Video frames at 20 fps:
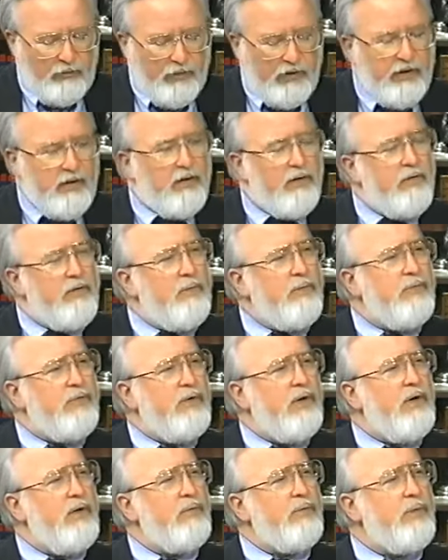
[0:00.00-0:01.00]
mingle
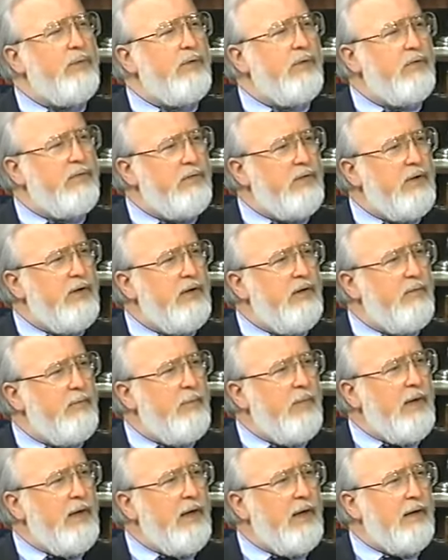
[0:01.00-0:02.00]
themselves with the seed
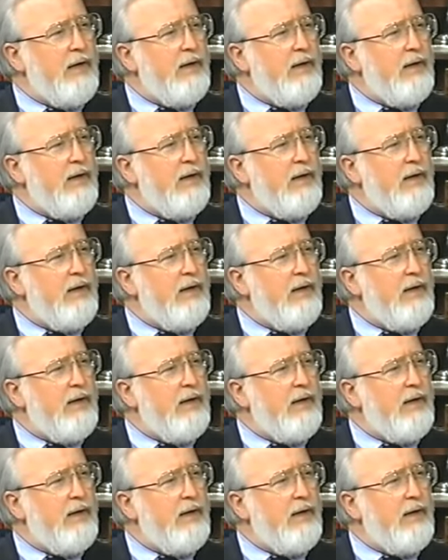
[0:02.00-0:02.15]
of men?